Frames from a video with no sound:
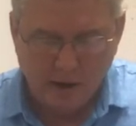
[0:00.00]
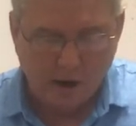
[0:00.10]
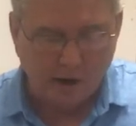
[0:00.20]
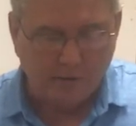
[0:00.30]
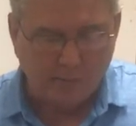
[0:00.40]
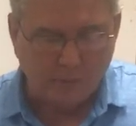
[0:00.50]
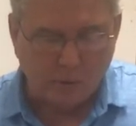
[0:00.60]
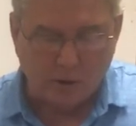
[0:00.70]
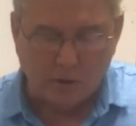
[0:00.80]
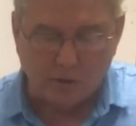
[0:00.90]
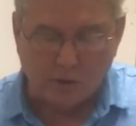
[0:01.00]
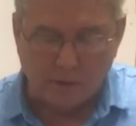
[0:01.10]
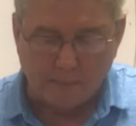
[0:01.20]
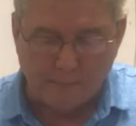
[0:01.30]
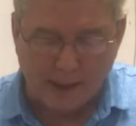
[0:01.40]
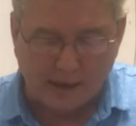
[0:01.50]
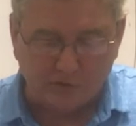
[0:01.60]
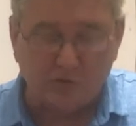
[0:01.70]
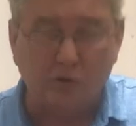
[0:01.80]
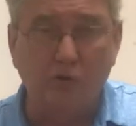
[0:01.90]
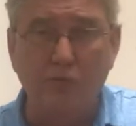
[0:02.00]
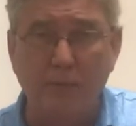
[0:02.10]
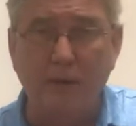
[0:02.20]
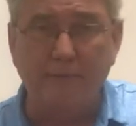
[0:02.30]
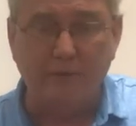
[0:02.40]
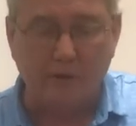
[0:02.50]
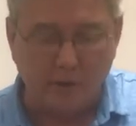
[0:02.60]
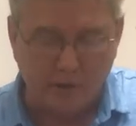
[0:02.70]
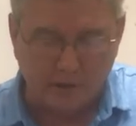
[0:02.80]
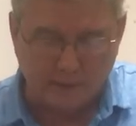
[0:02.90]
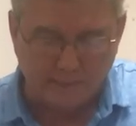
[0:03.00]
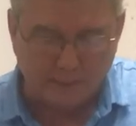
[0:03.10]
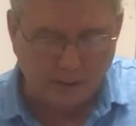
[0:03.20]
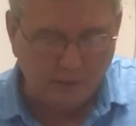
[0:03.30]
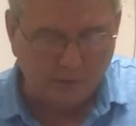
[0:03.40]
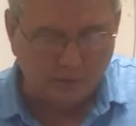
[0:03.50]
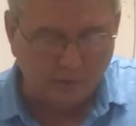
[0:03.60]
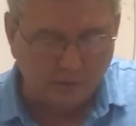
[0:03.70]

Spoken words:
Other Baroque masters, meaning very good composers,